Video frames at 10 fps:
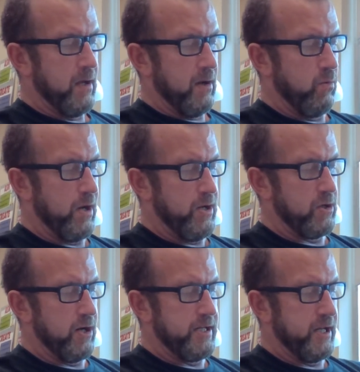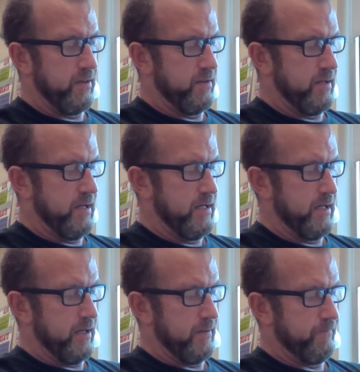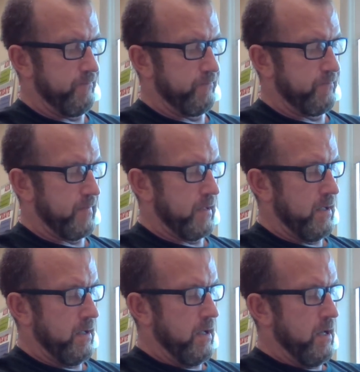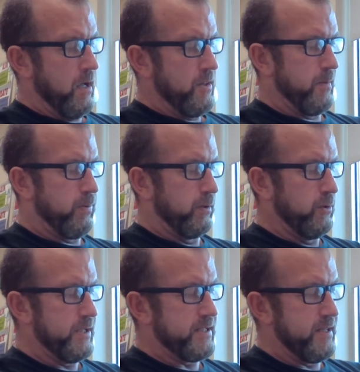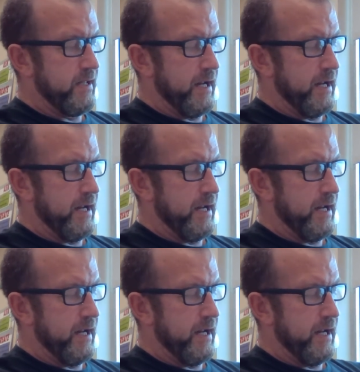what you're going to tell India. The pollutants in the